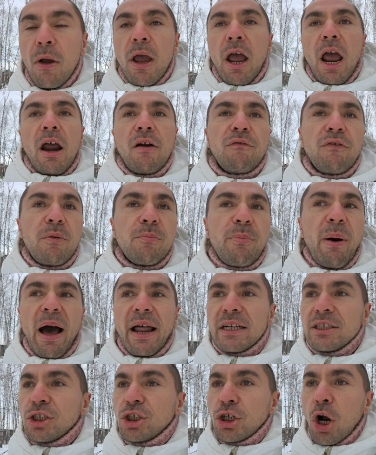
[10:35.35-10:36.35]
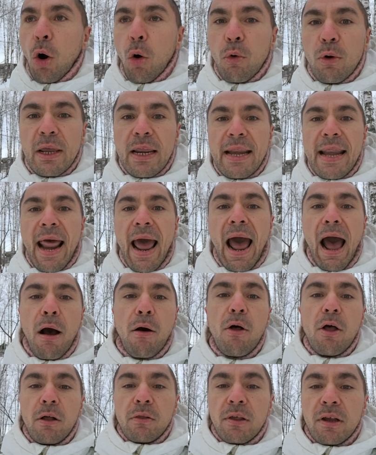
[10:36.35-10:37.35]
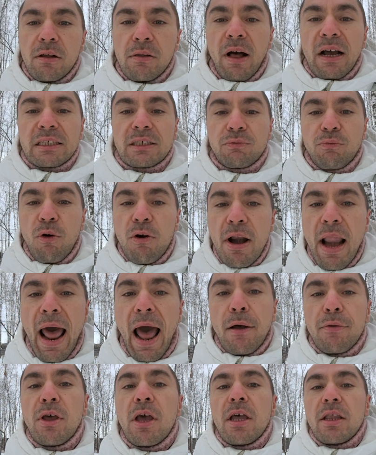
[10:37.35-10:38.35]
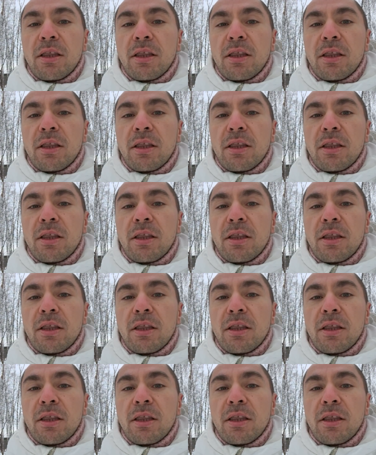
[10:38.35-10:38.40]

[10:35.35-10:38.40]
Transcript: Everybody's joking now. The clock's run out.